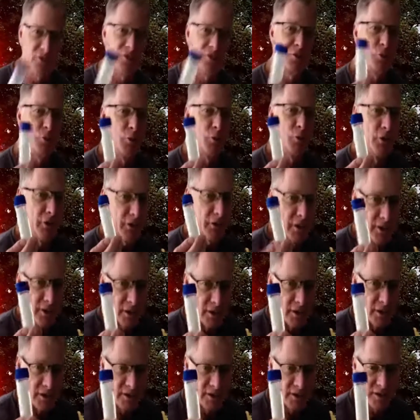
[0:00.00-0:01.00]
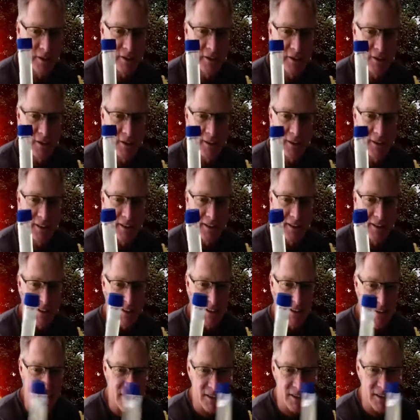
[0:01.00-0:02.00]
her with this.
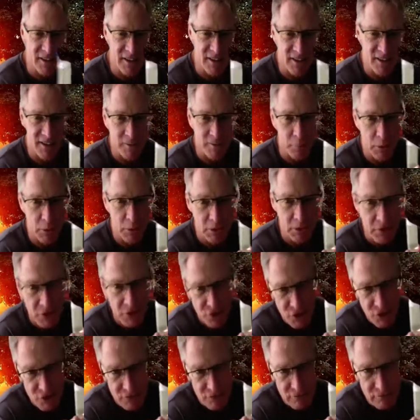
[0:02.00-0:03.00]
This is bleach.